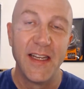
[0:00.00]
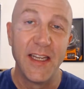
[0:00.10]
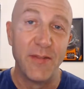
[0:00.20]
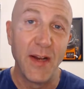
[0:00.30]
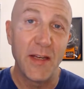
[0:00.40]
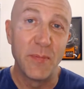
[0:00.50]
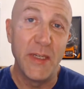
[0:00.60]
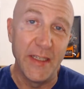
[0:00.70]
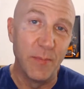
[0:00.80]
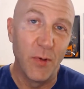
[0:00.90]
If you're like
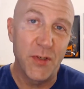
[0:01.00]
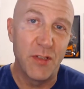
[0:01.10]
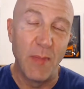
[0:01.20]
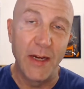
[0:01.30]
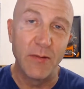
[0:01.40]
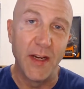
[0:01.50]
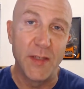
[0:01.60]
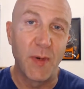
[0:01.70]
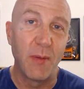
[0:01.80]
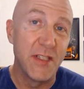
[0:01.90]
me, most of your bike
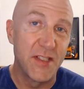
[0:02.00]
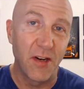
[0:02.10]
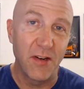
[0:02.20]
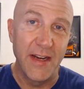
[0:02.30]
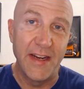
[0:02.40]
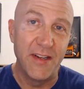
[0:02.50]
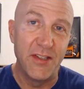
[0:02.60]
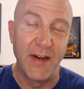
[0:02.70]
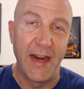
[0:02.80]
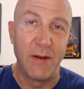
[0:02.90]
rides probably start and end
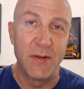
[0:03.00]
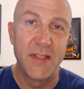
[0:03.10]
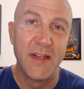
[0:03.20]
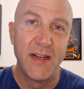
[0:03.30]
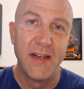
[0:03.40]
at your house.